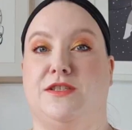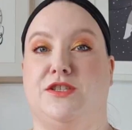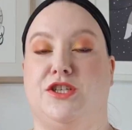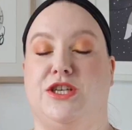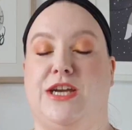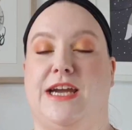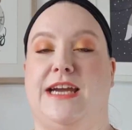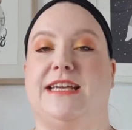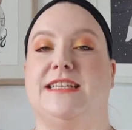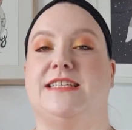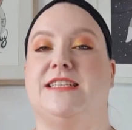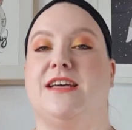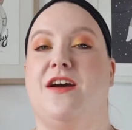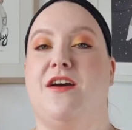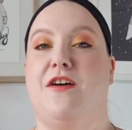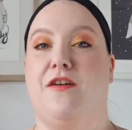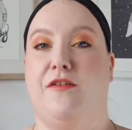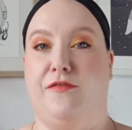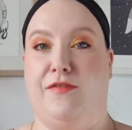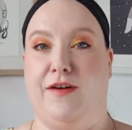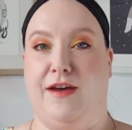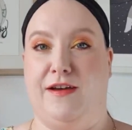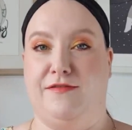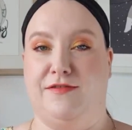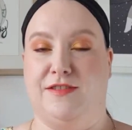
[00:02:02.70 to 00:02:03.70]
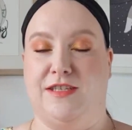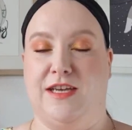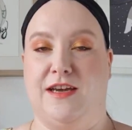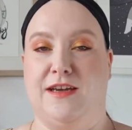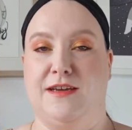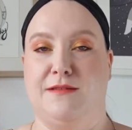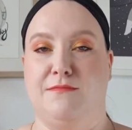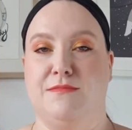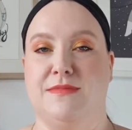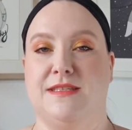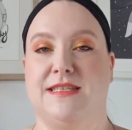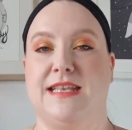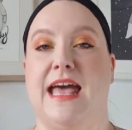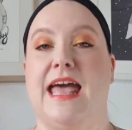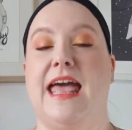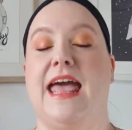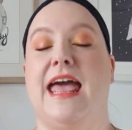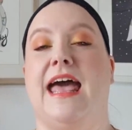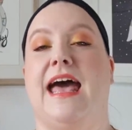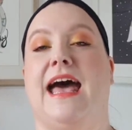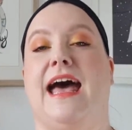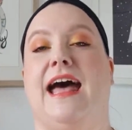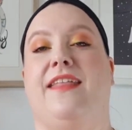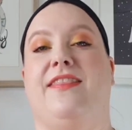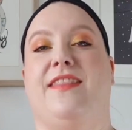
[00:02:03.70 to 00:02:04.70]
shade 5 times,
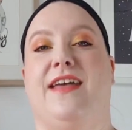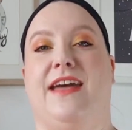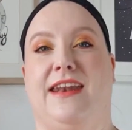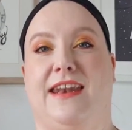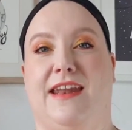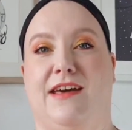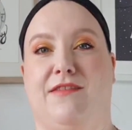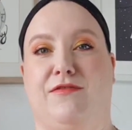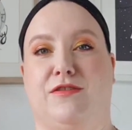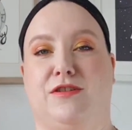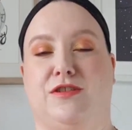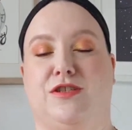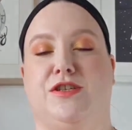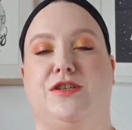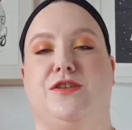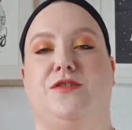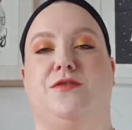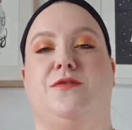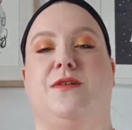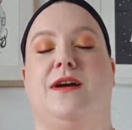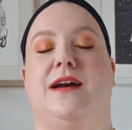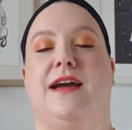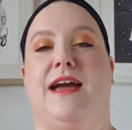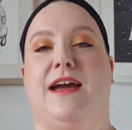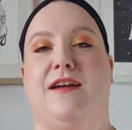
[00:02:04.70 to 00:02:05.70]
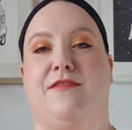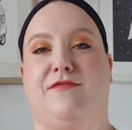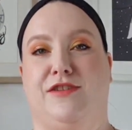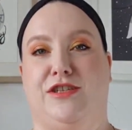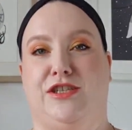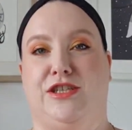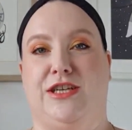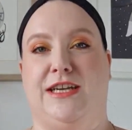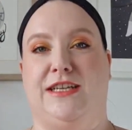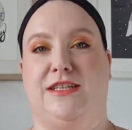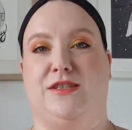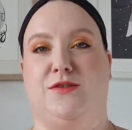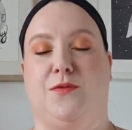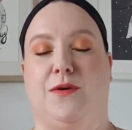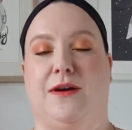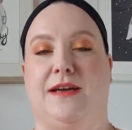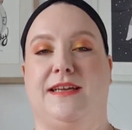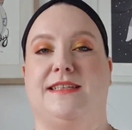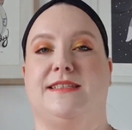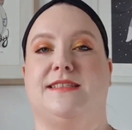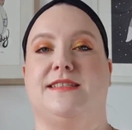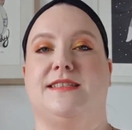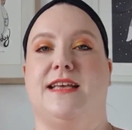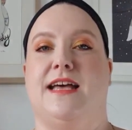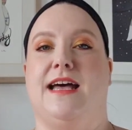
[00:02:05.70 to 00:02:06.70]
and then level 2, every shade
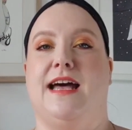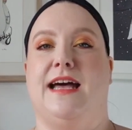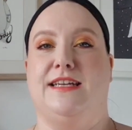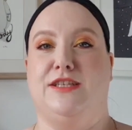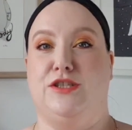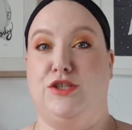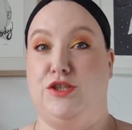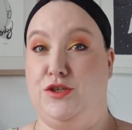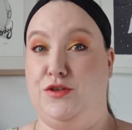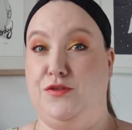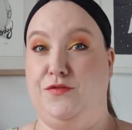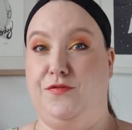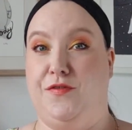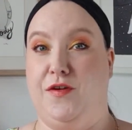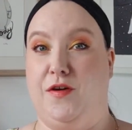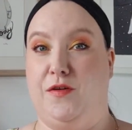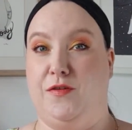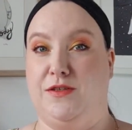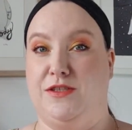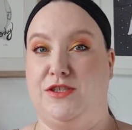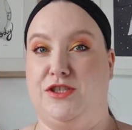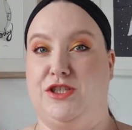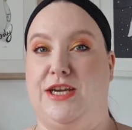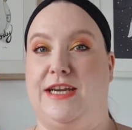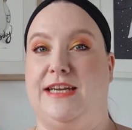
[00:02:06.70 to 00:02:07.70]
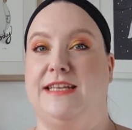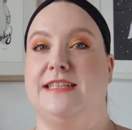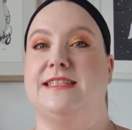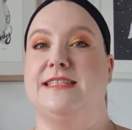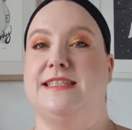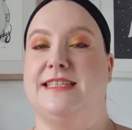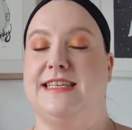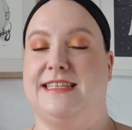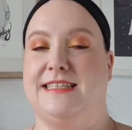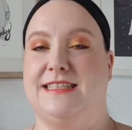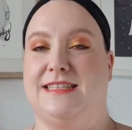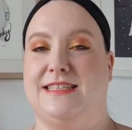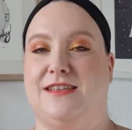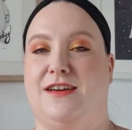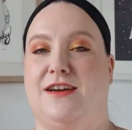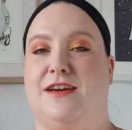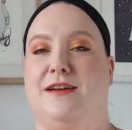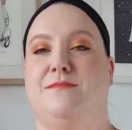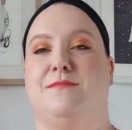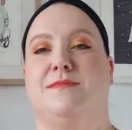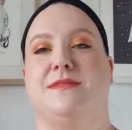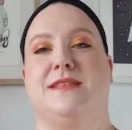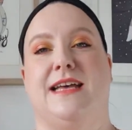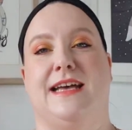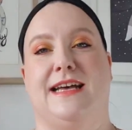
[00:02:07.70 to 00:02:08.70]
twice and 2 focus shades 6
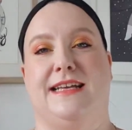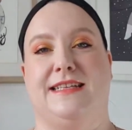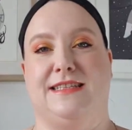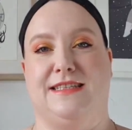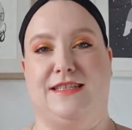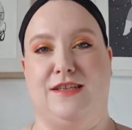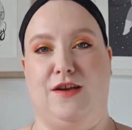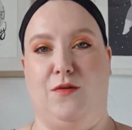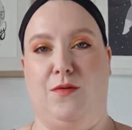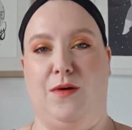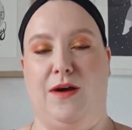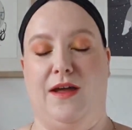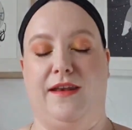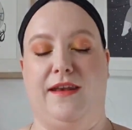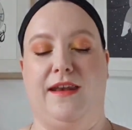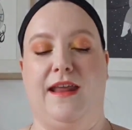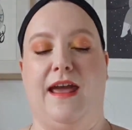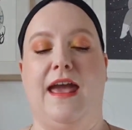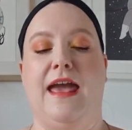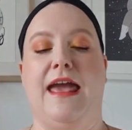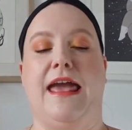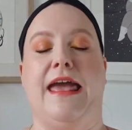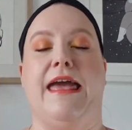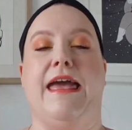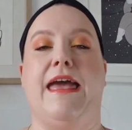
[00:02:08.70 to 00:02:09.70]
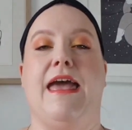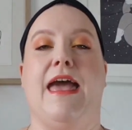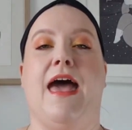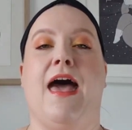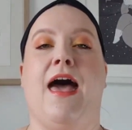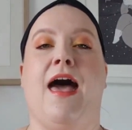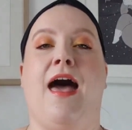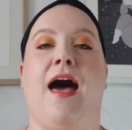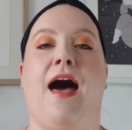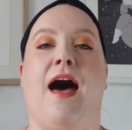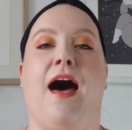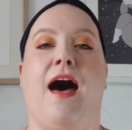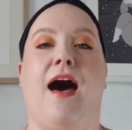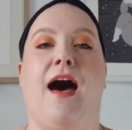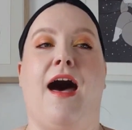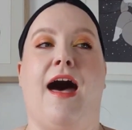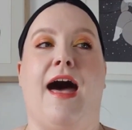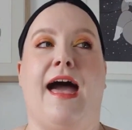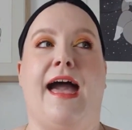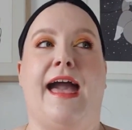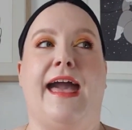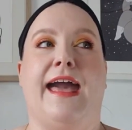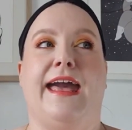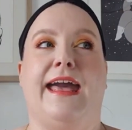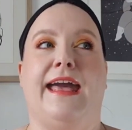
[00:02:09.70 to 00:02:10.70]
times, and so on.
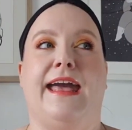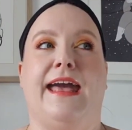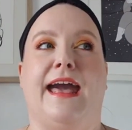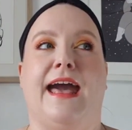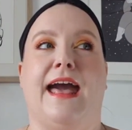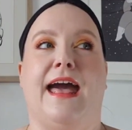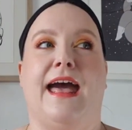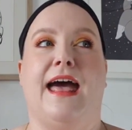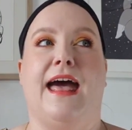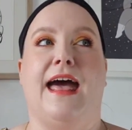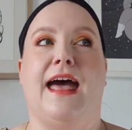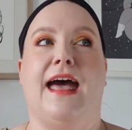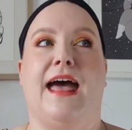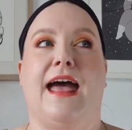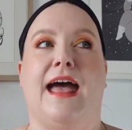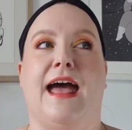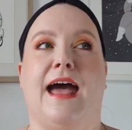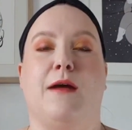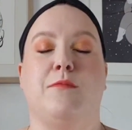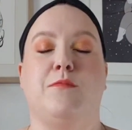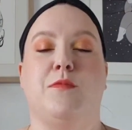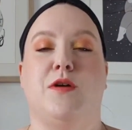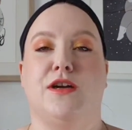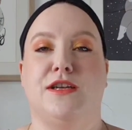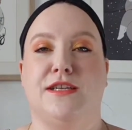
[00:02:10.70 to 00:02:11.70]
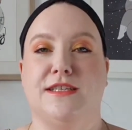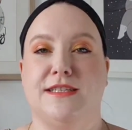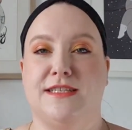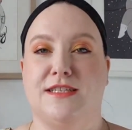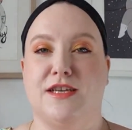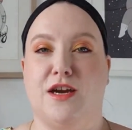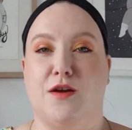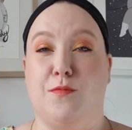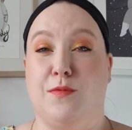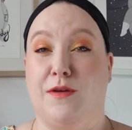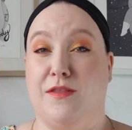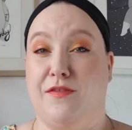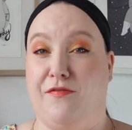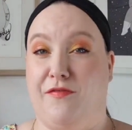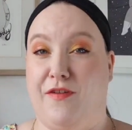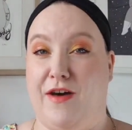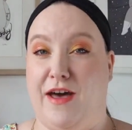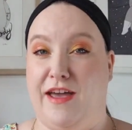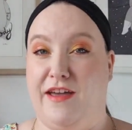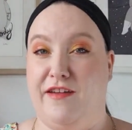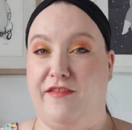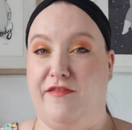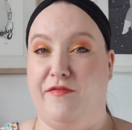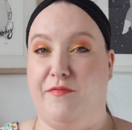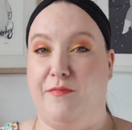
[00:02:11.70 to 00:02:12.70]
I'm going to start with
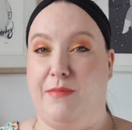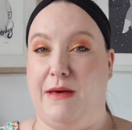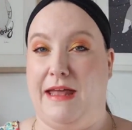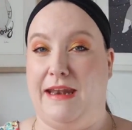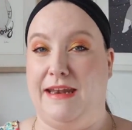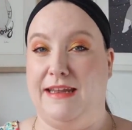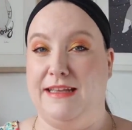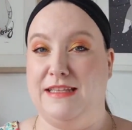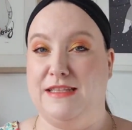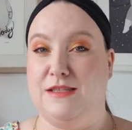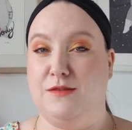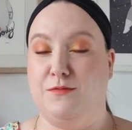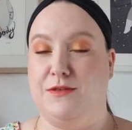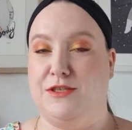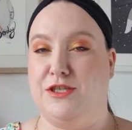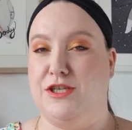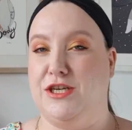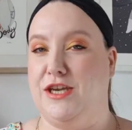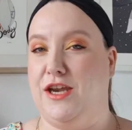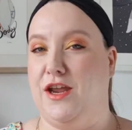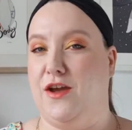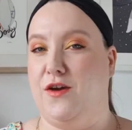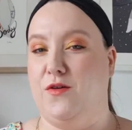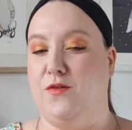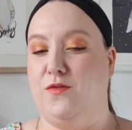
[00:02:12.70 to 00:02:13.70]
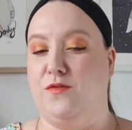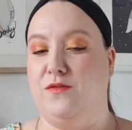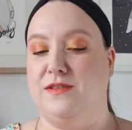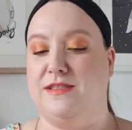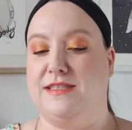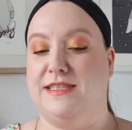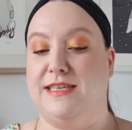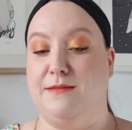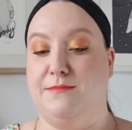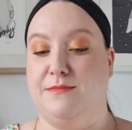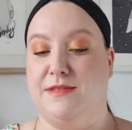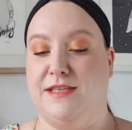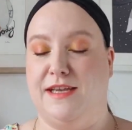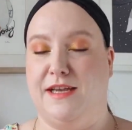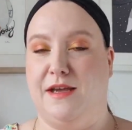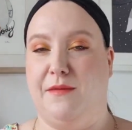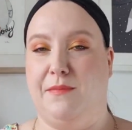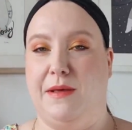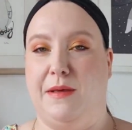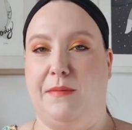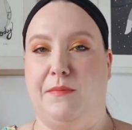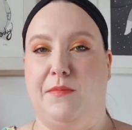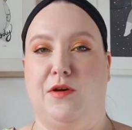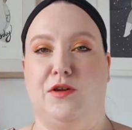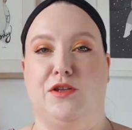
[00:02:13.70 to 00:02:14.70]
5 palettes, which I know seems like a
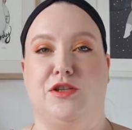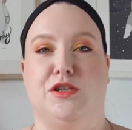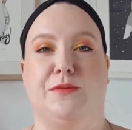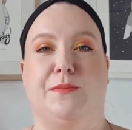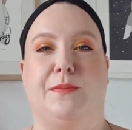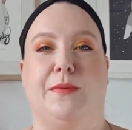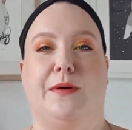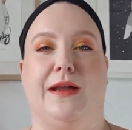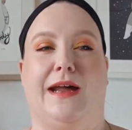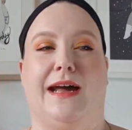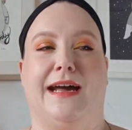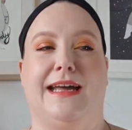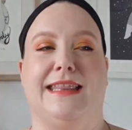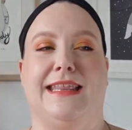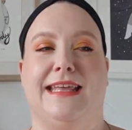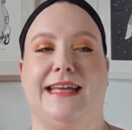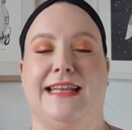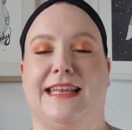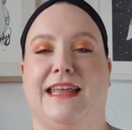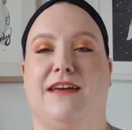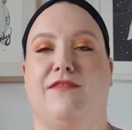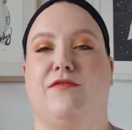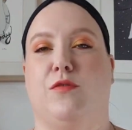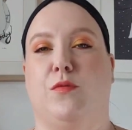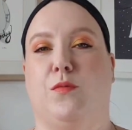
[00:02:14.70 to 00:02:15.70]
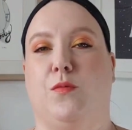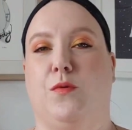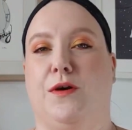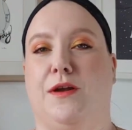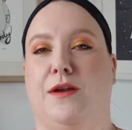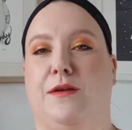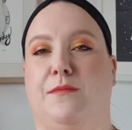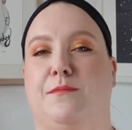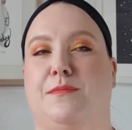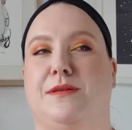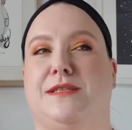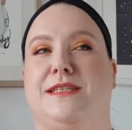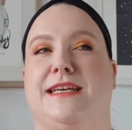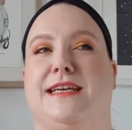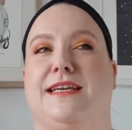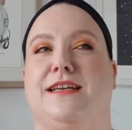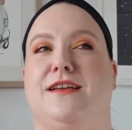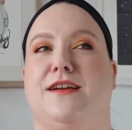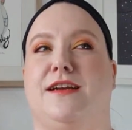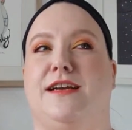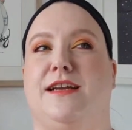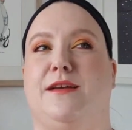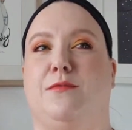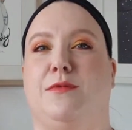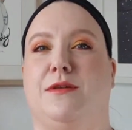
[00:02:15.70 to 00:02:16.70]
bit much, but I think level 1,
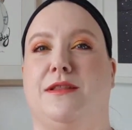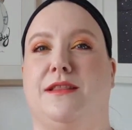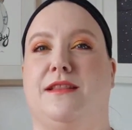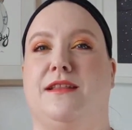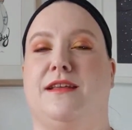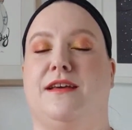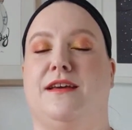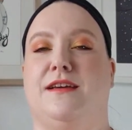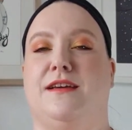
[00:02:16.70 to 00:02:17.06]
particularly with